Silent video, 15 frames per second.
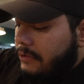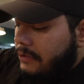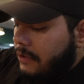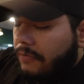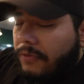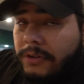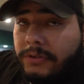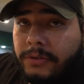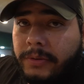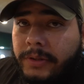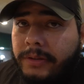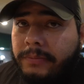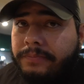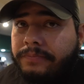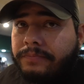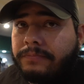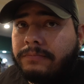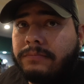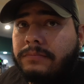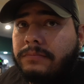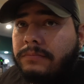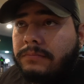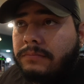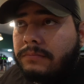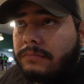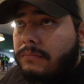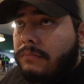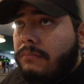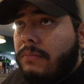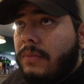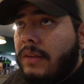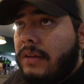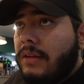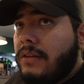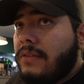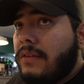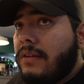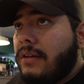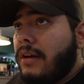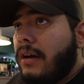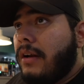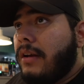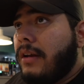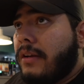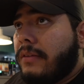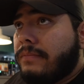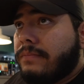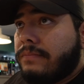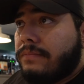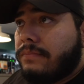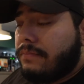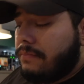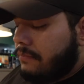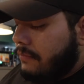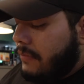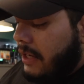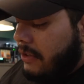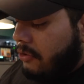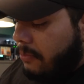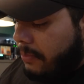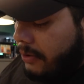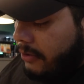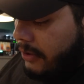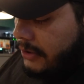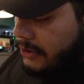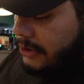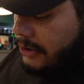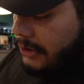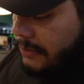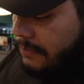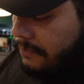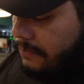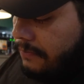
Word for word: So far, so good. Easy to cut in, not super crunchy.